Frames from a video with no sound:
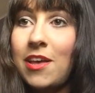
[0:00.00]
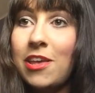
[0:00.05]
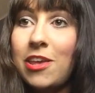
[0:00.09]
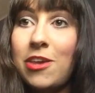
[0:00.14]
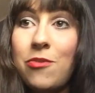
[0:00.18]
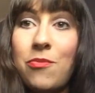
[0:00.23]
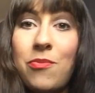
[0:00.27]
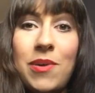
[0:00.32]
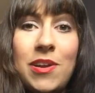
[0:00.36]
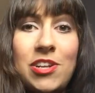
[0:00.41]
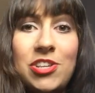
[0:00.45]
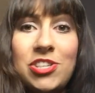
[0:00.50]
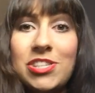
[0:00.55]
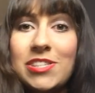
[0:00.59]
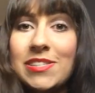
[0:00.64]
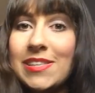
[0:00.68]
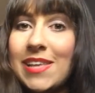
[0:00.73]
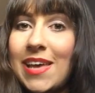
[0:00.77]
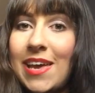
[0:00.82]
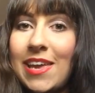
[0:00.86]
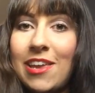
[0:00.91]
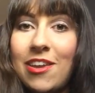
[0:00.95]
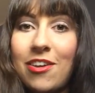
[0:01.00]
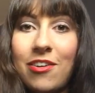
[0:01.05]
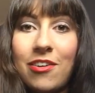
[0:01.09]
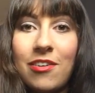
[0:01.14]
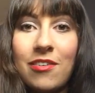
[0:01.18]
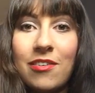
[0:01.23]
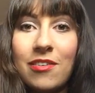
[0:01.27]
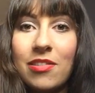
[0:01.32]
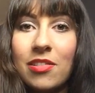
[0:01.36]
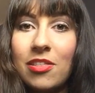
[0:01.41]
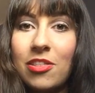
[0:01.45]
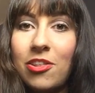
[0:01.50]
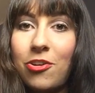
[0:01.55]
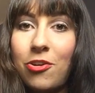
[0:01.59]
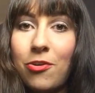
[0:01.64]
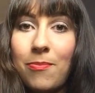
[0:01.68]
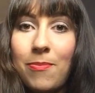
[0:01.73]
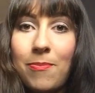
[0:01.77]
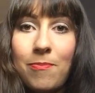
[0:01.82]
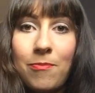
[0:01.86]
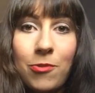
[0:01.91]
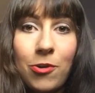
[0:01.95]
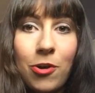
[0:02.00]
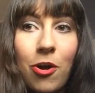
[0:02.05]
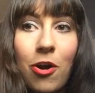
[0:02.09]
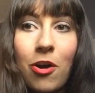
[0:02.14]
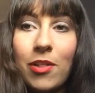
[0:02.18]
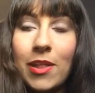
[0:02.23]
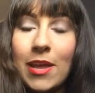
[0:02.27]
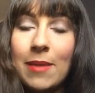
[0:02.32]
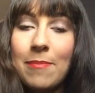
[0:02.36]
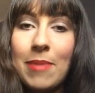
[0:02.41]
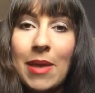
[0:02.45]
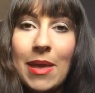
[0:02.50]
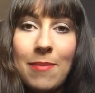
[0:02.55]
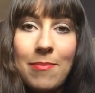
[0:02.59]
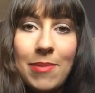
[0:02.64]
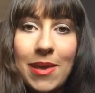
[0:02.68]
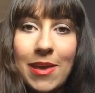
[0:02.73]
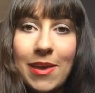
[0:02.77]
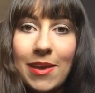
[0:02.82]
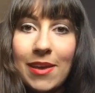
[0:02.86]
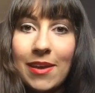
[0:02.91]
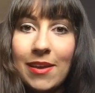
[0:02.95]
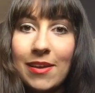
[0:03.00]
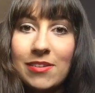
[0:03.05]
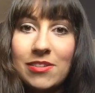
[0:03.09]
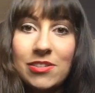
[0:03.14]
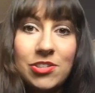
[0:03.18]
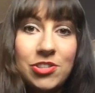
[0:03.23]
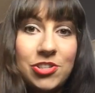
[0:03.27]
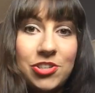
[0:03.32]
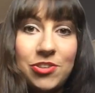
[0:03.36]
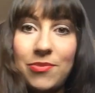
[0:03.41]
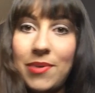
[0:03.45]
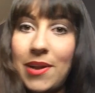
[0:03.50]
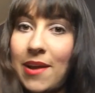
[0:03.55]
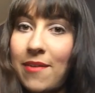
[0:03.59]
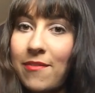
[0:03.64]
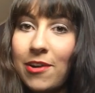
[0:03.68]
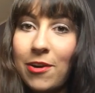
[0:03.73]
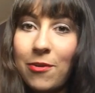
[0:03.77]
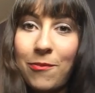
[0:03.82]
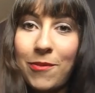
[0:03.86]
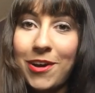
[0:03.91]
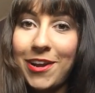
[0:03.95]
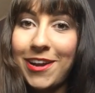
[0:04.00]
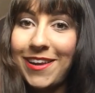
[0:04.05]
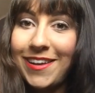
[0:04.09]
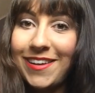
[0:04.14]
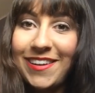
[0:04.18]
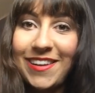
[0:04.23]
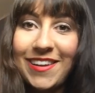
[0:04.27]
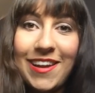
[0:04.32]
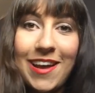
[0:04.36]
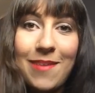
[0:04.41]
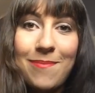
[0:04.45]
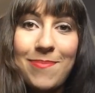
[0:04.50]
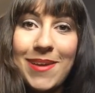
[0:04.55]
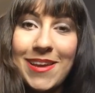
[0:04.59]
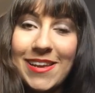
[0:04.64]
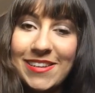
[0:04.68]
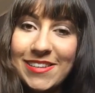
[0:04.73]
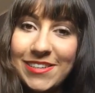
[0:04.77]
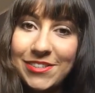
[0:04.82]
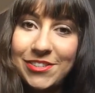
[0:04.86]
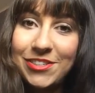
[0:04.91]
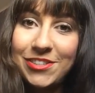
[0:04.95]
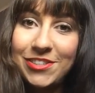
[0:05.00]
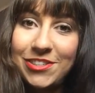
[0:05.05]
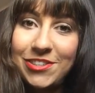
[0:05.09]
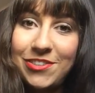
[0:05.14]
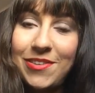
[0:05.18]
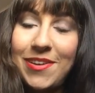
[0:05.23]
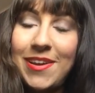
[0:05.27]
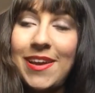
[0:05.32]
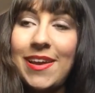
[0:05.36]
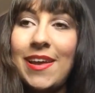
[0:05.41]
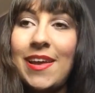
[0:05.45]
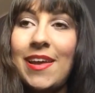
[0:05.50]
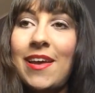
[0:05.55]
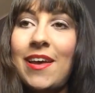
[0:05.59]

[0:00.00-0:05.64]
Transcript: You wouldn't just let your little crawling baby do whatever it wanted and not pay attention to it.